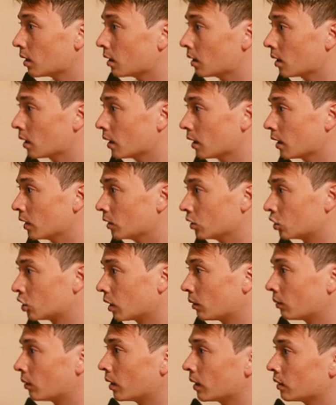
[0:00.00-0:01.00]
uh, it
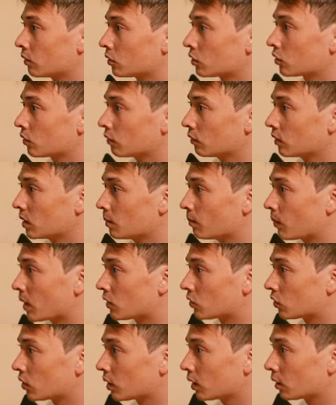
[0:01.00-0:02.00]
generates the
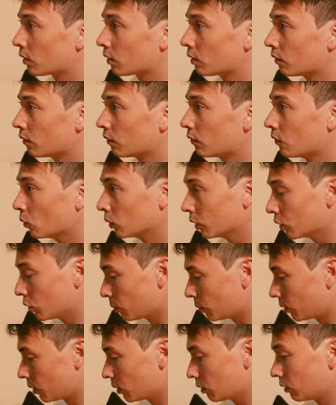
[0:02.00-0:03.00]
basic for
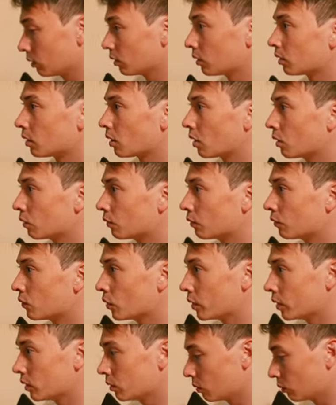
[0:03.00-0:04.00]
loop code
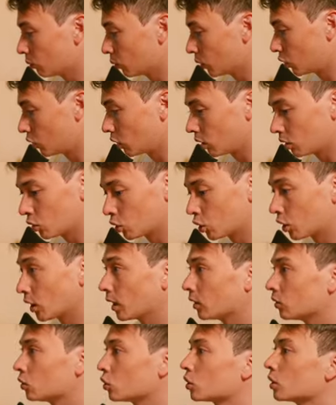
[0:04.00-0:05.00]
for you, in which you can
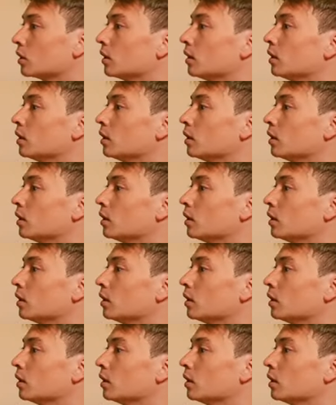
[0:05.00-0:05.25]
change.